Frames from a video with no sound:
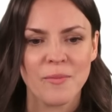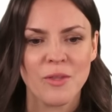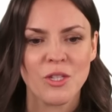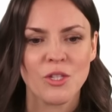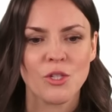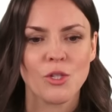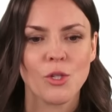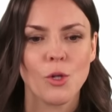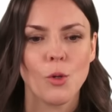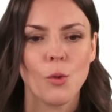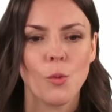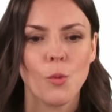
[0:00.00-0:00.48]

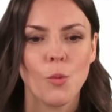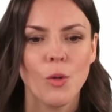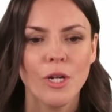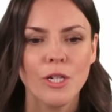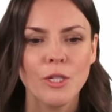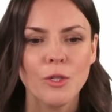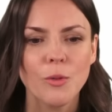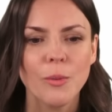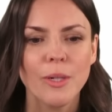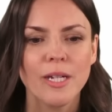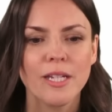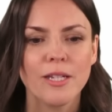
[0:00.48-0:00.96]
So
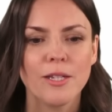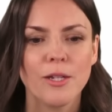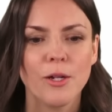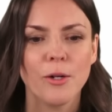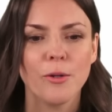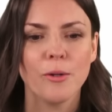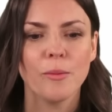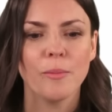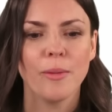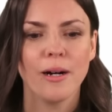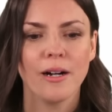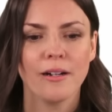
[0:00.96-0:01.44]
what do we
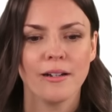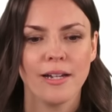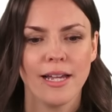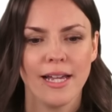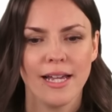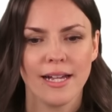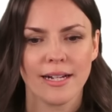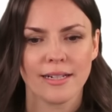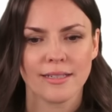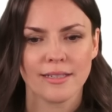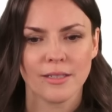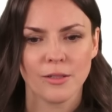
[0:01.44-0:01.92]
know about
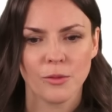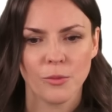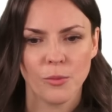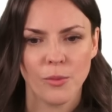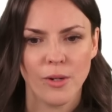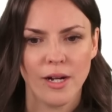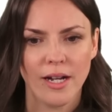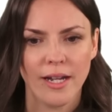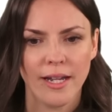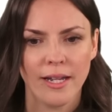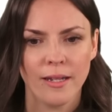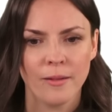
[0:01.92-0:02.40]
X and
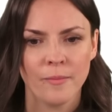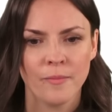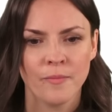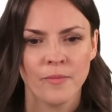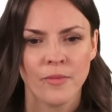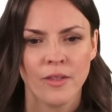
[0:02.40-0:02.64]
Y?